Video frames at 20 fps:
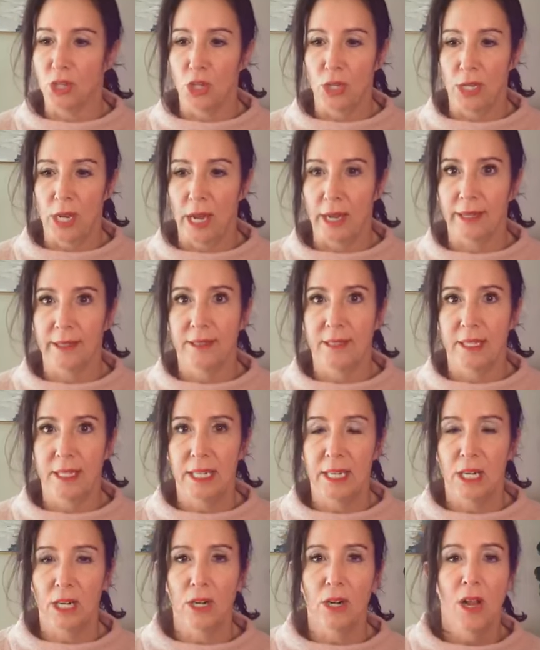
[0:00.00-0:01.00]
good nuggets in
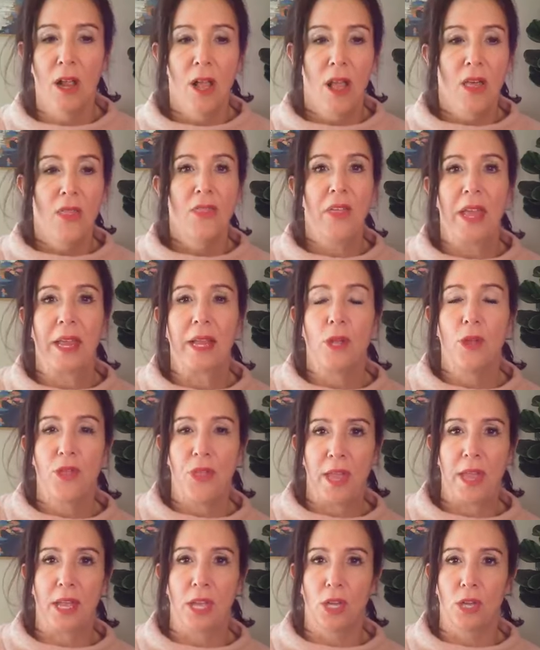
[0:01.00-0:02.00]
here. Thank you.
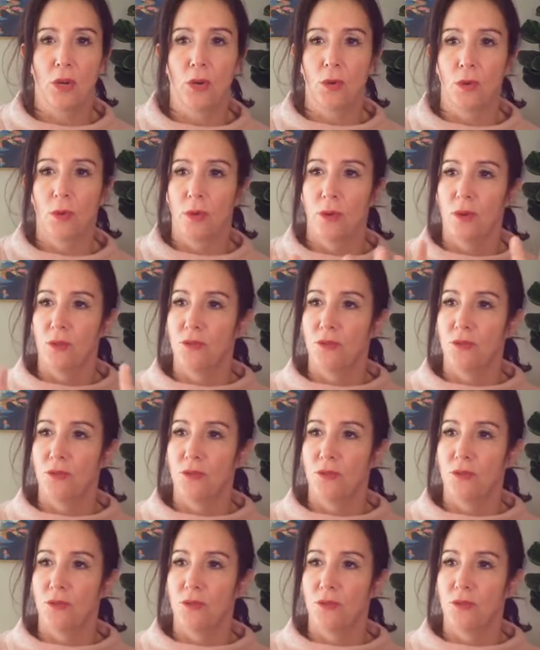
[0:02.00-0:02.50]
Thank you.